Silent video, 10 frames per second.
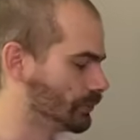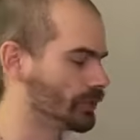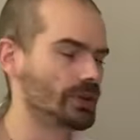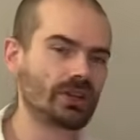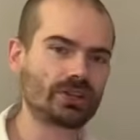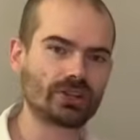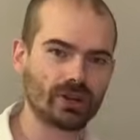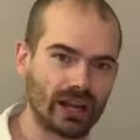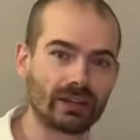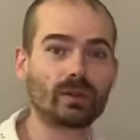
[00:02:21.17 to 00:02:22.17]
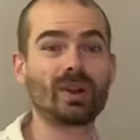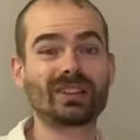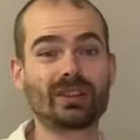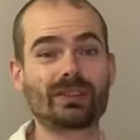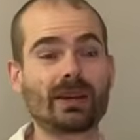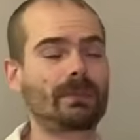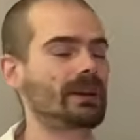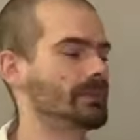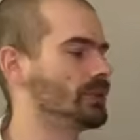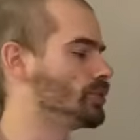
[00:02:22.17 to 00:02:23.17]
furniture and quality of the
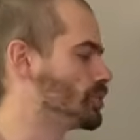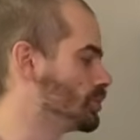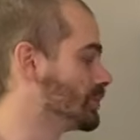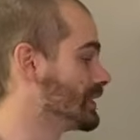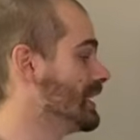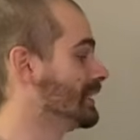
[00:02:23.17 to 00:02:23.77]
apartment you choose,